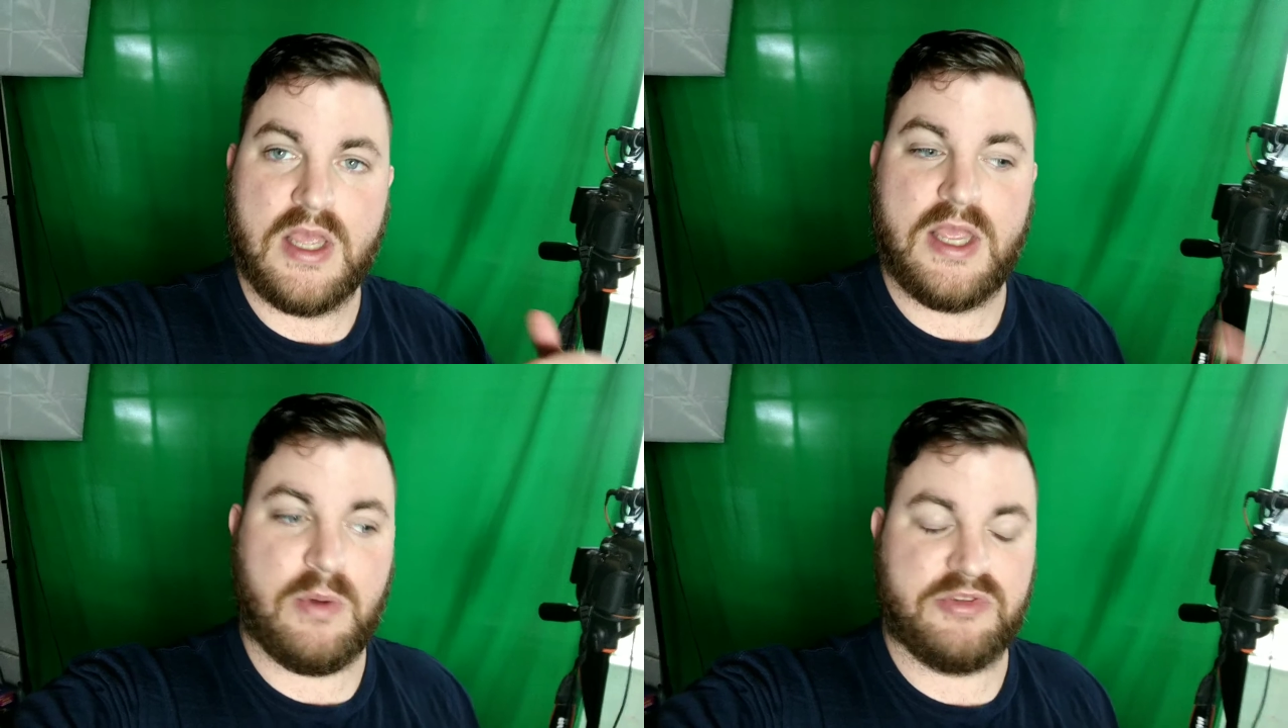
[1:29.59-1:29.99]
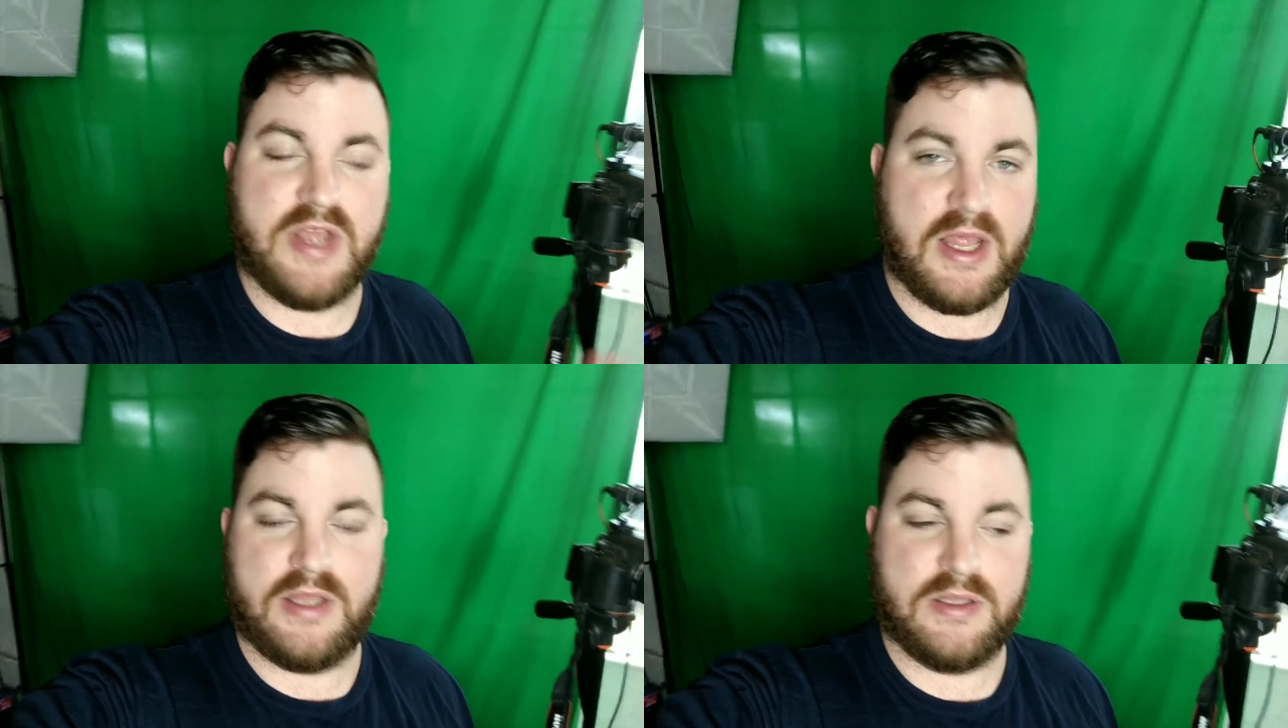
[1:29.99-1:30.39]
It was
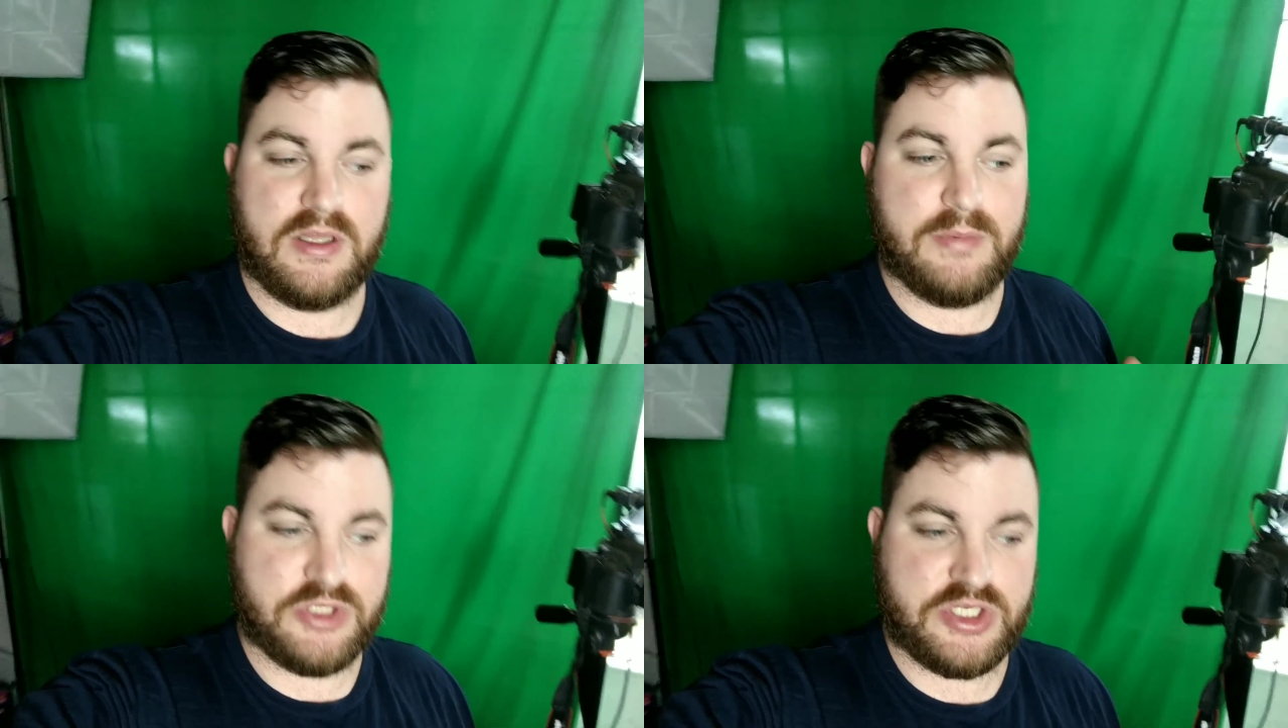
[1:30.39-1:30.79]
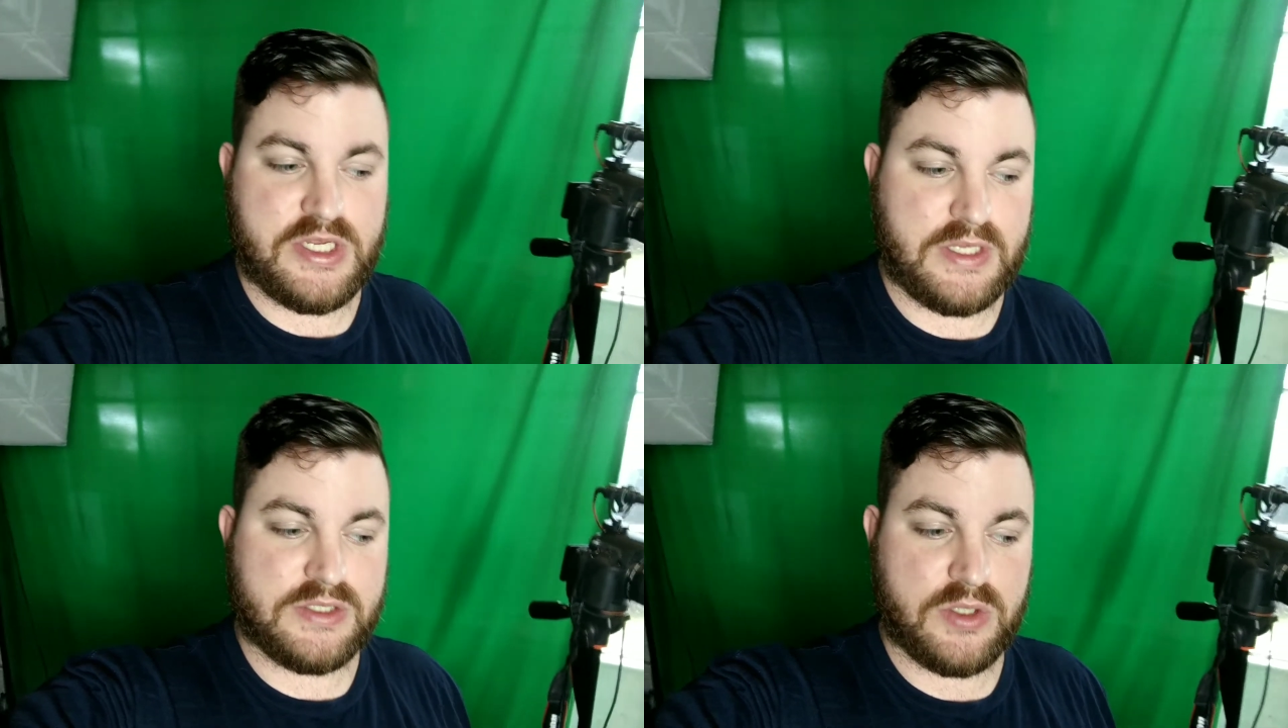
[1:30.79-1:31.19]
not a
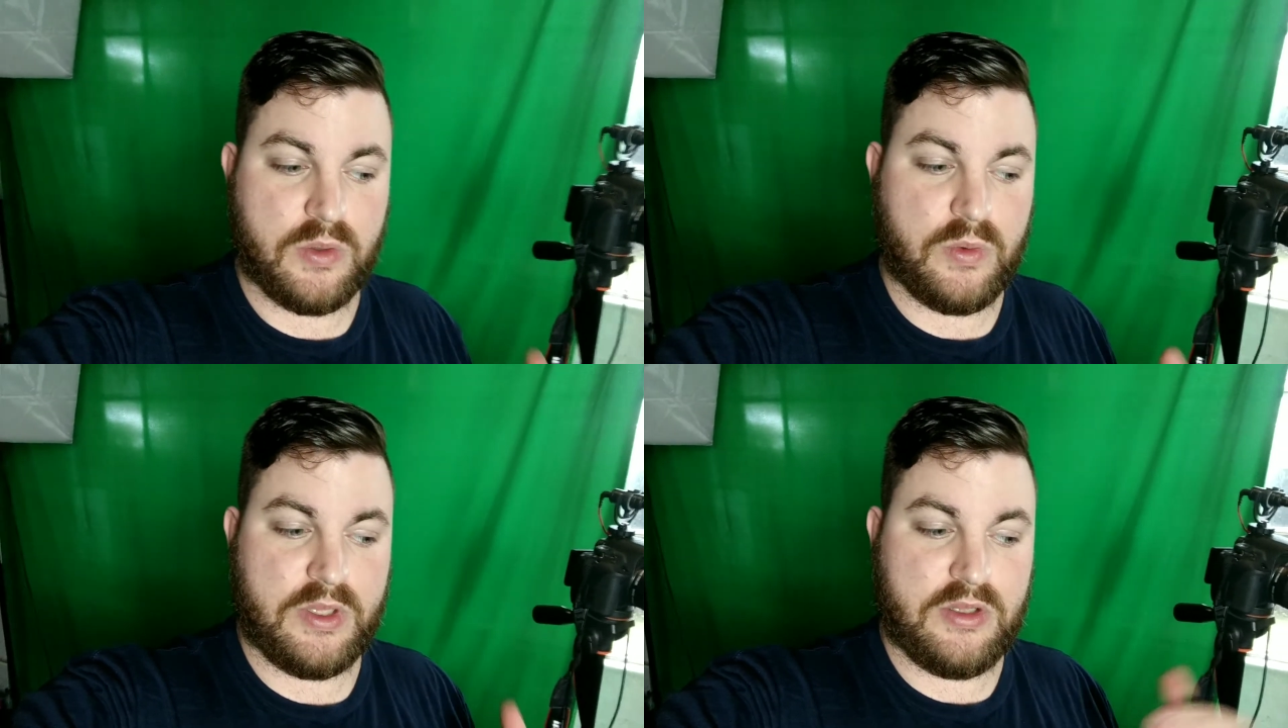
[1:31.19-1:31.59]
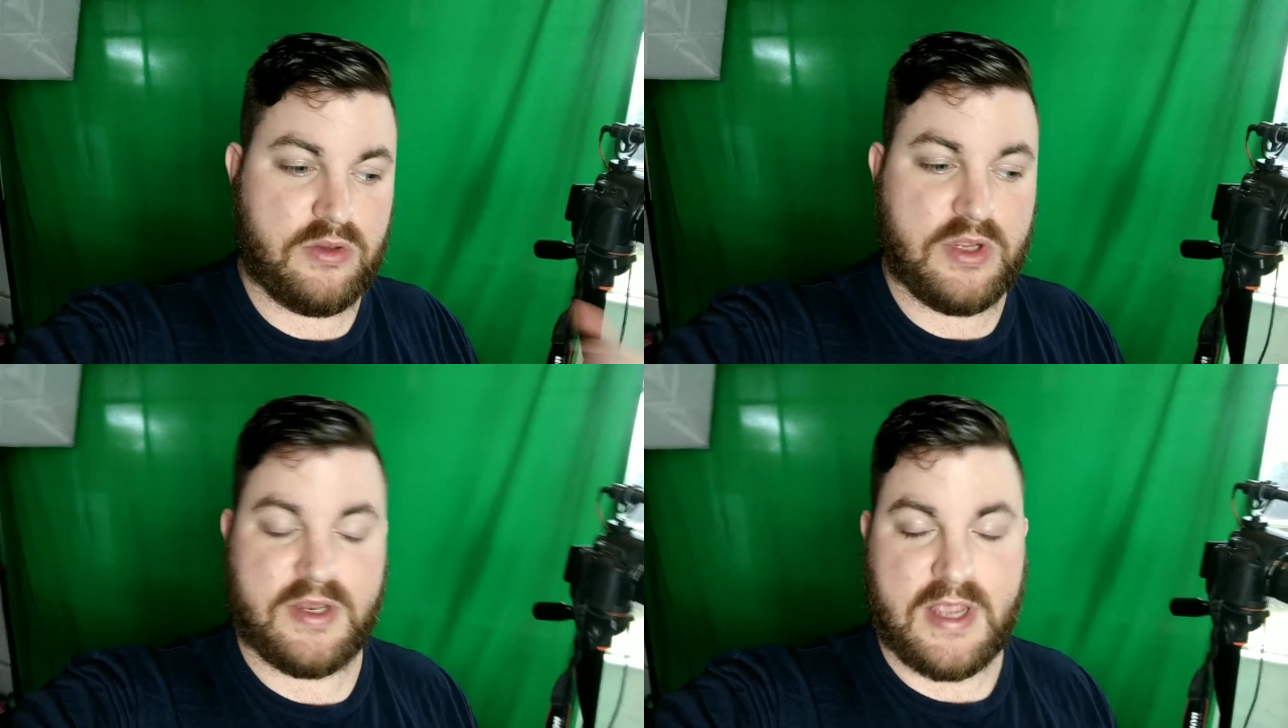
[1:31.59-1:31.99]
machine, so
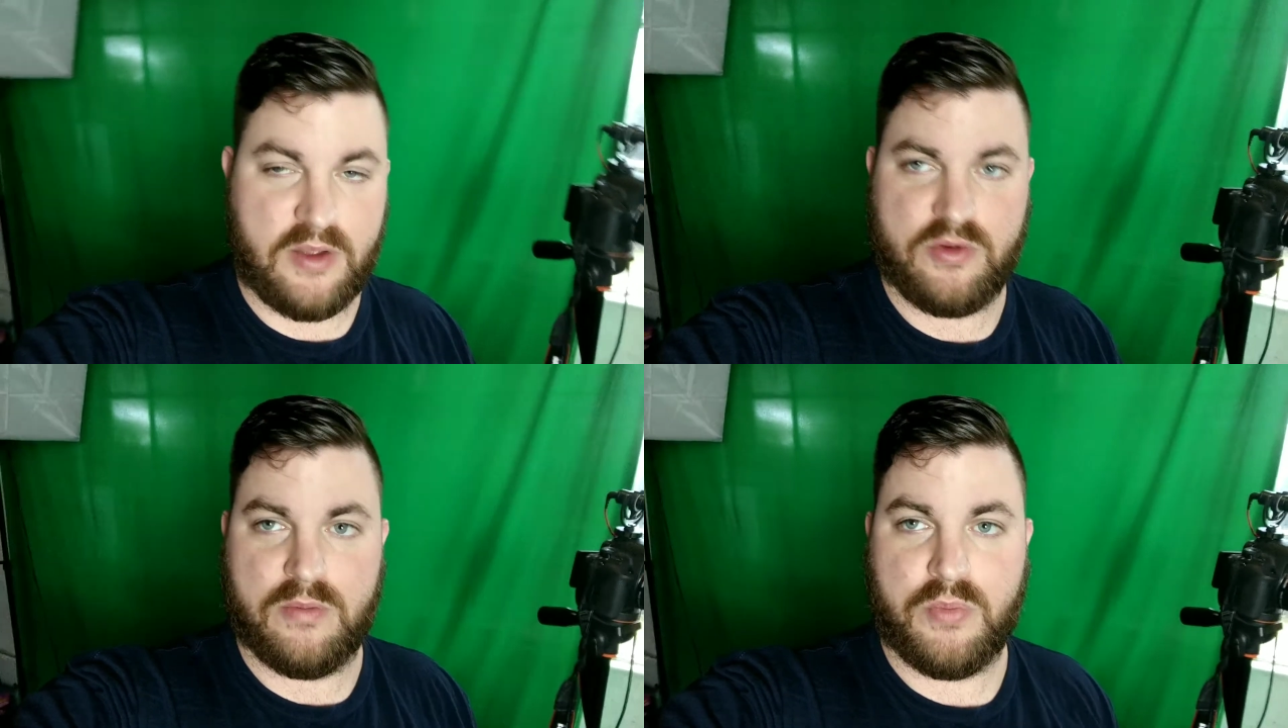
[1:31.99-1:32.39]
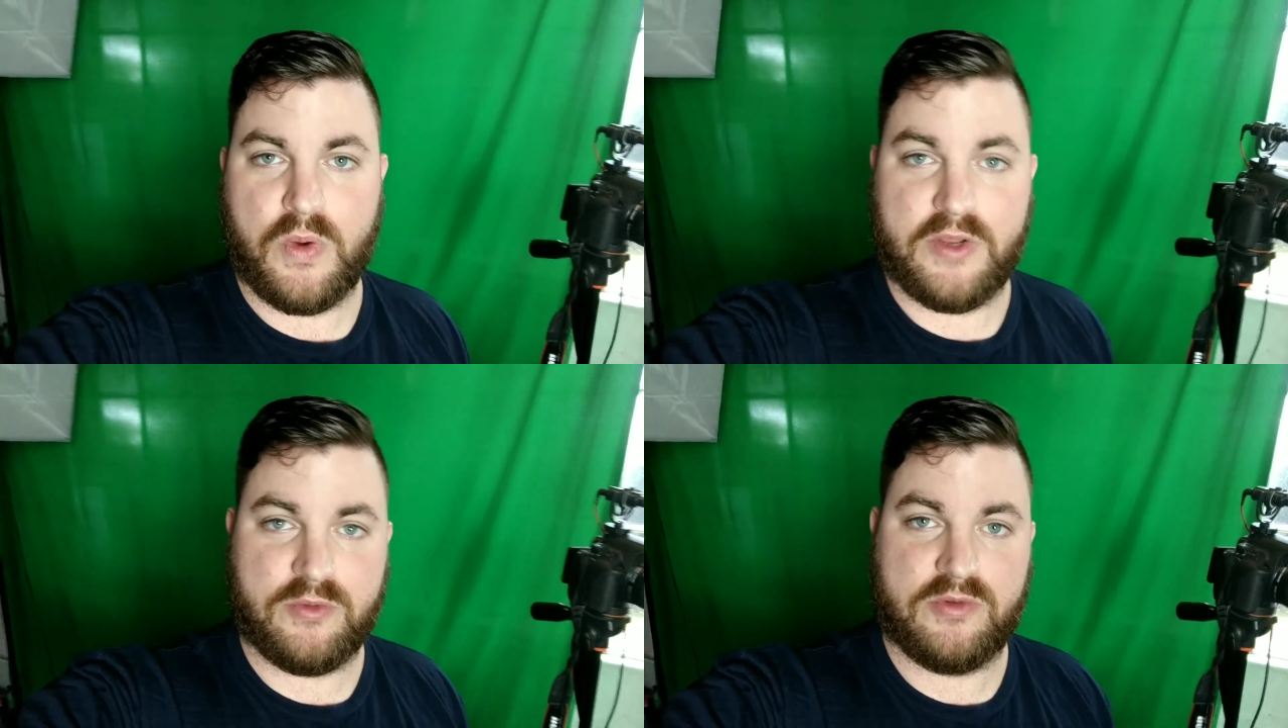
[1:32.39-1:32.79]
you had to count your own
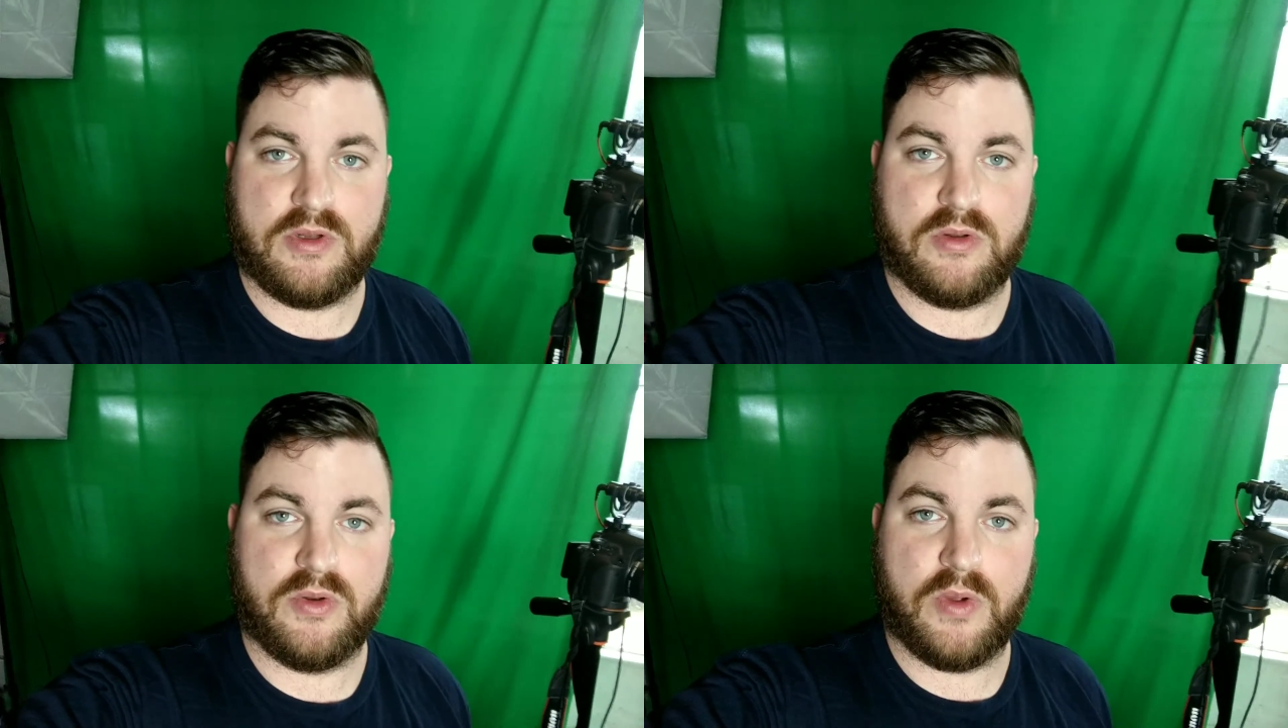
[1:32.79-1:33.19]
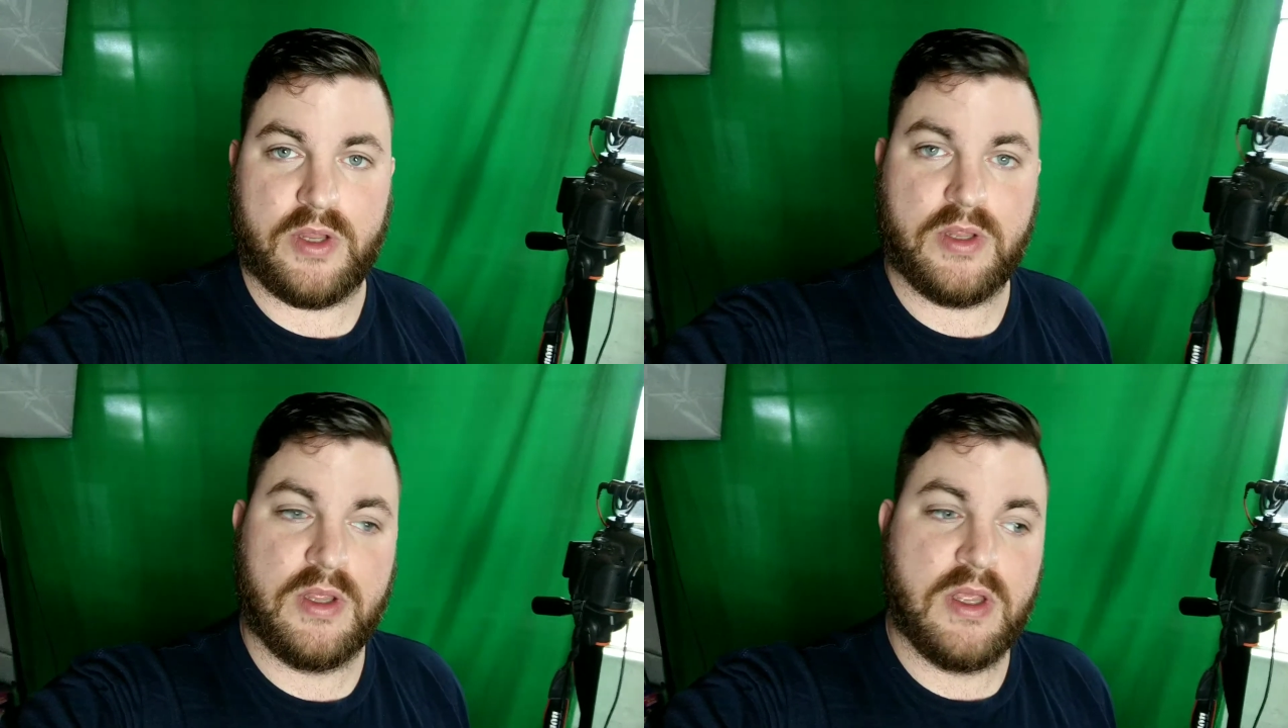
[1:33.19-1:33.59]
points. It was a little annoying.